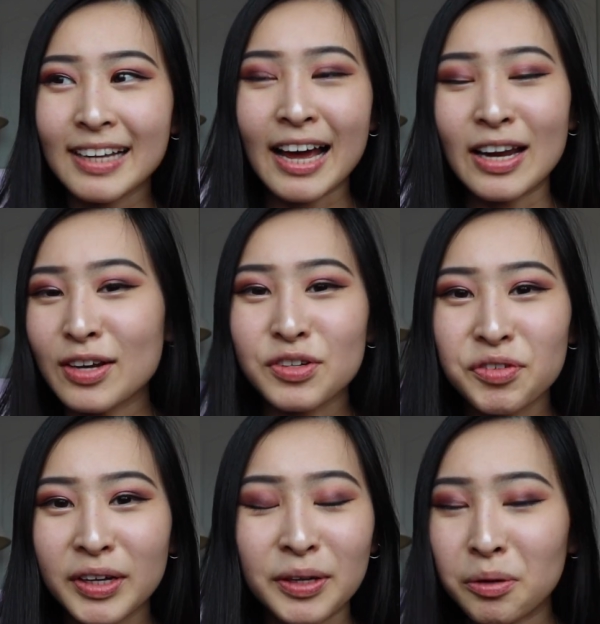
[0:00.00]
I, I just
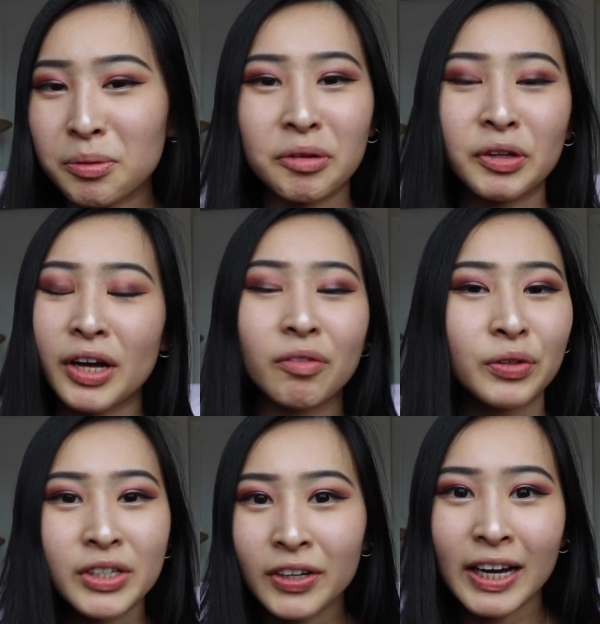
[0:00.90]
feel like it would be really
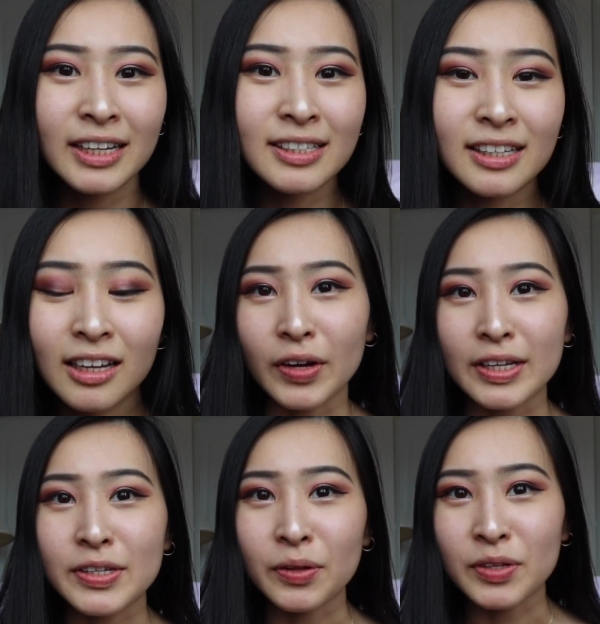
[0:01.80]
helpful to you guys. Okay,
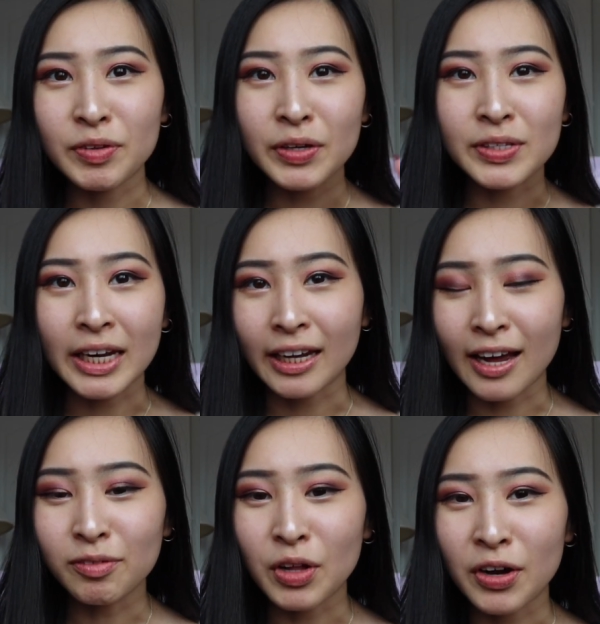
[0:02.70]
so this video is getting
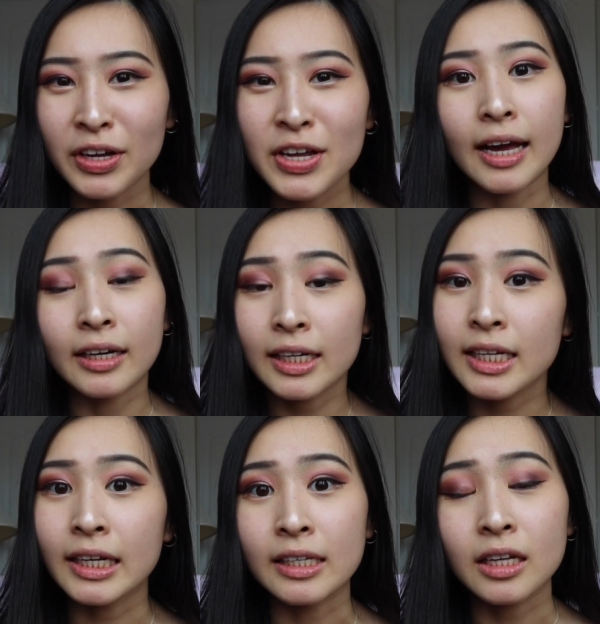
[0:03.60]
kind of long. And the next
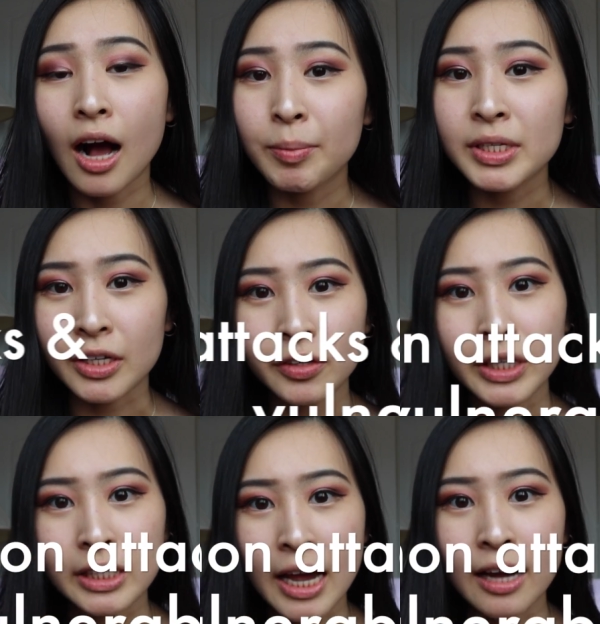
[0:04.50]
thing is common
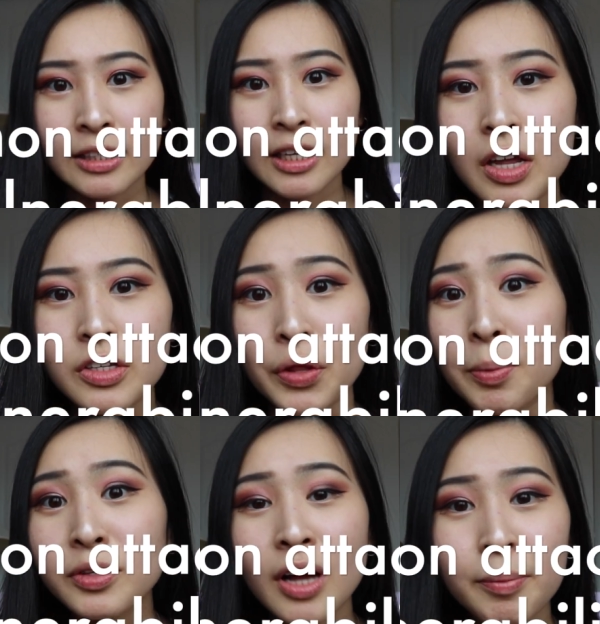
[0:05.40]
security attacks. So the
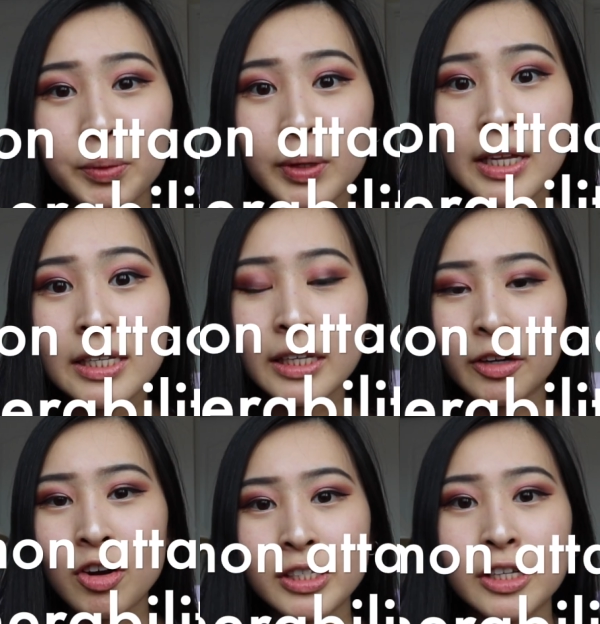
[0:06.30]
most common ones like
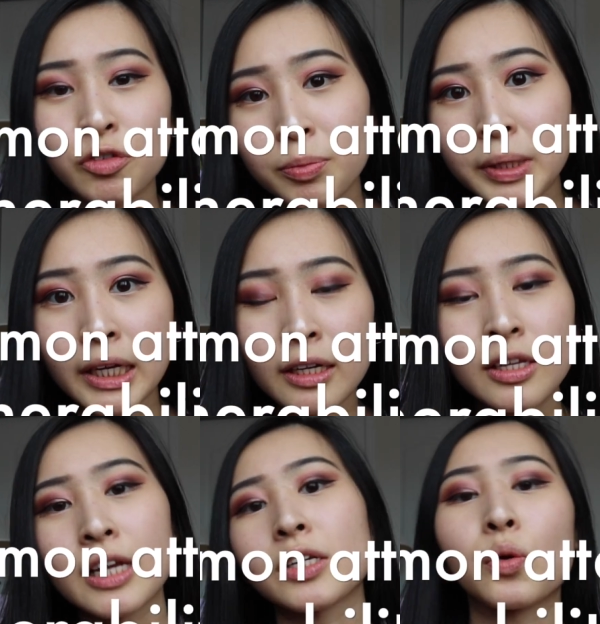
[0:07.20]
cross-site scripting,
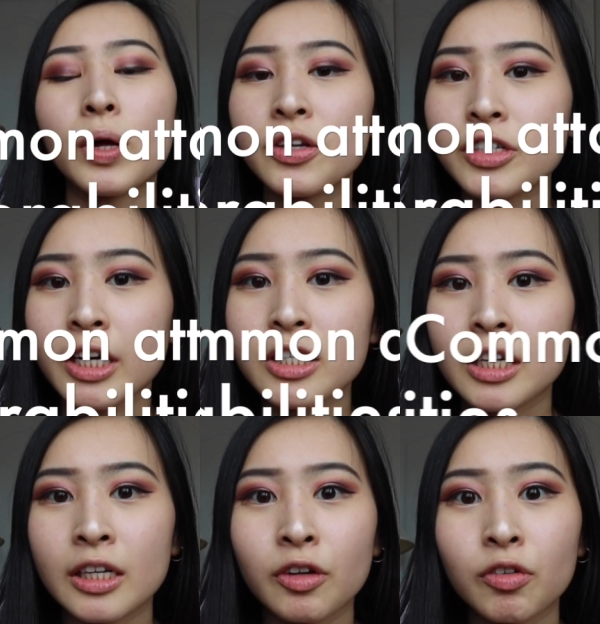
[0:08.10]
SQL
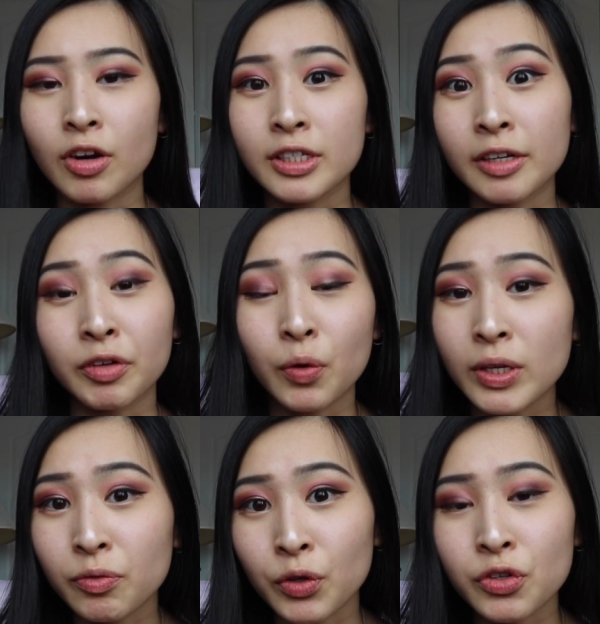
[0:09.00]
injection, cross-site
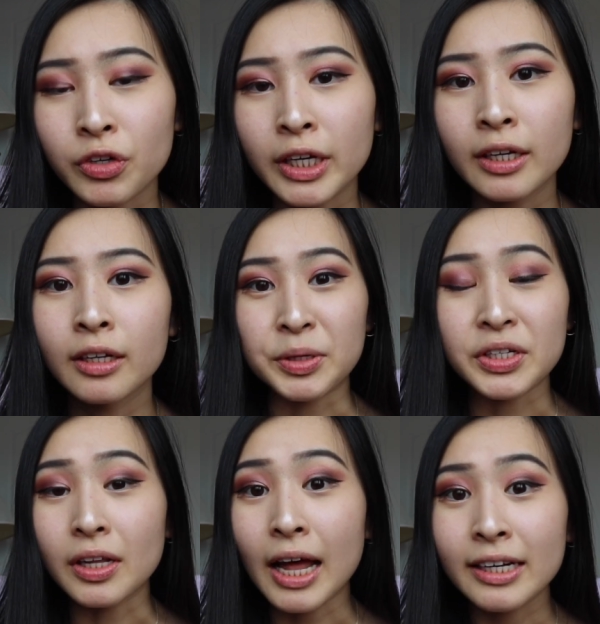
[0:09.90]
request forgery. There's
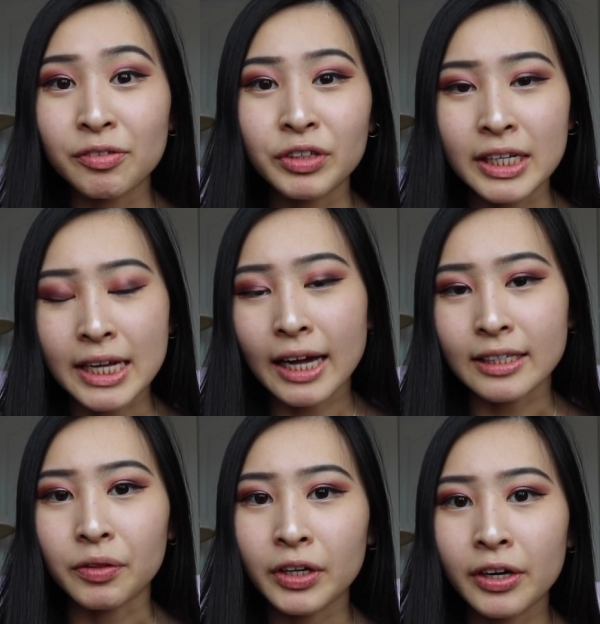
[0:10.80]
a lot of different attacks
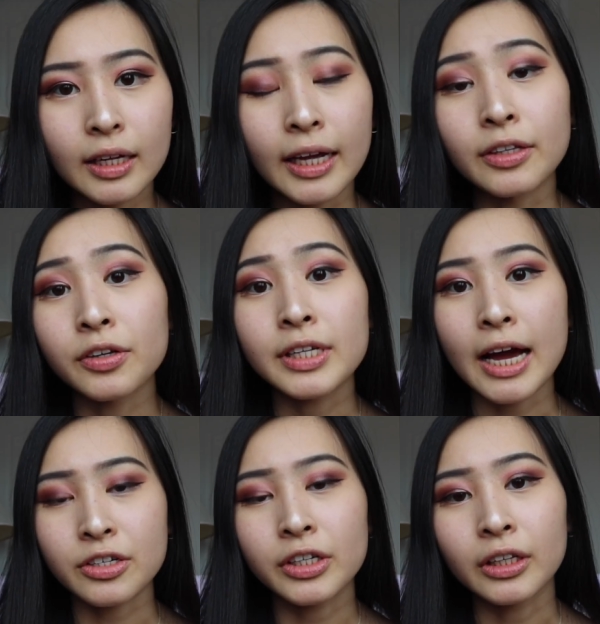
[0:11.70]
out there and there's
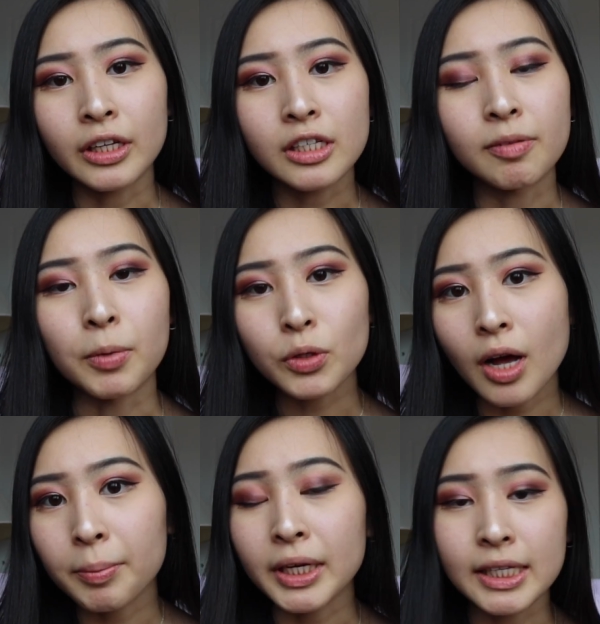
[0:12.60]
actually a list of most
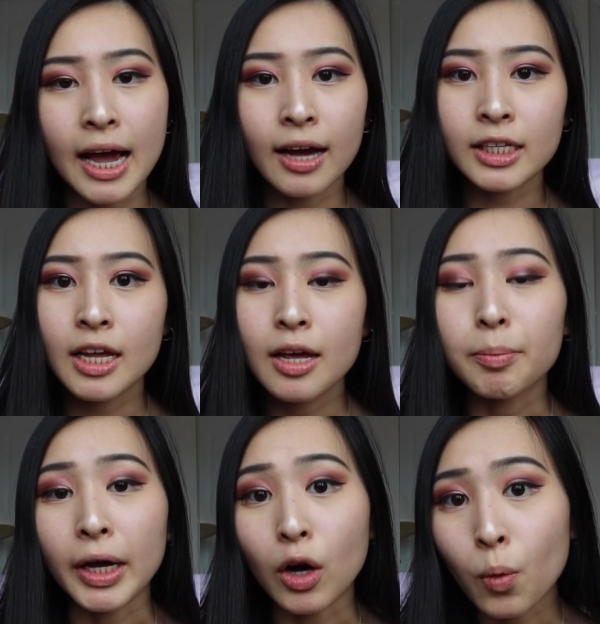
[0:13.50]
common attacks
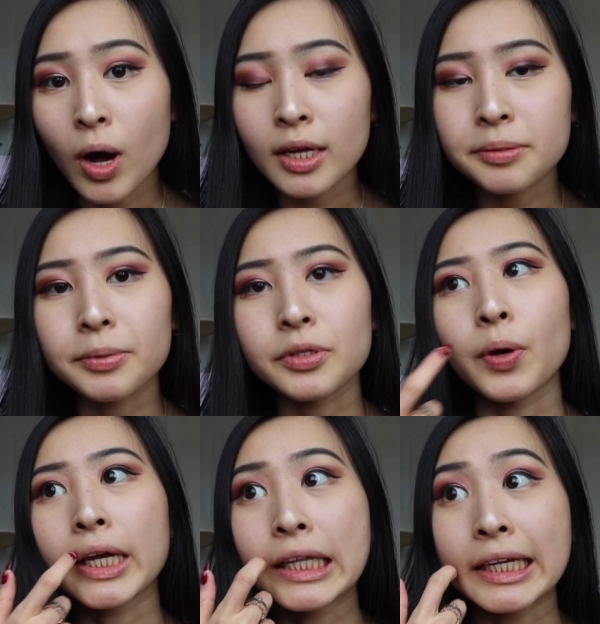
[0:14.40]
by OWASP so
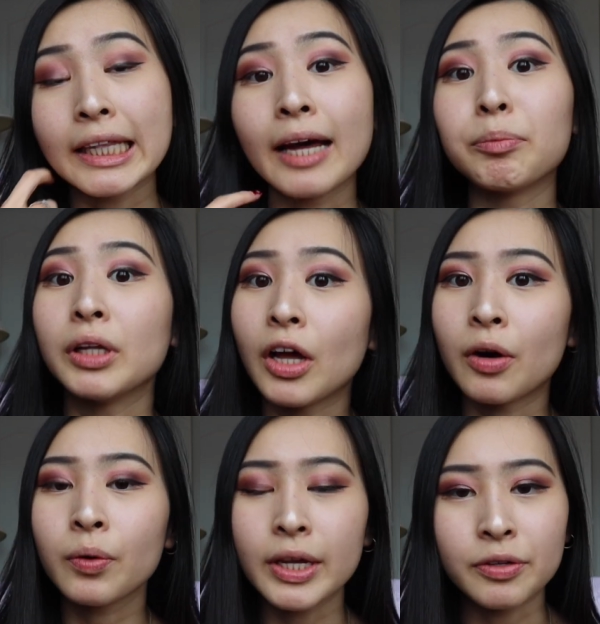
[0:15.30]
I can link that
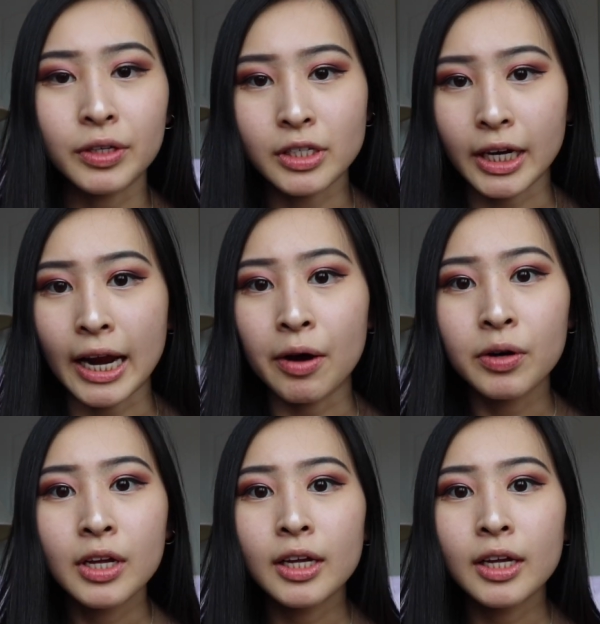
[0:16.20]
below and you can check it out.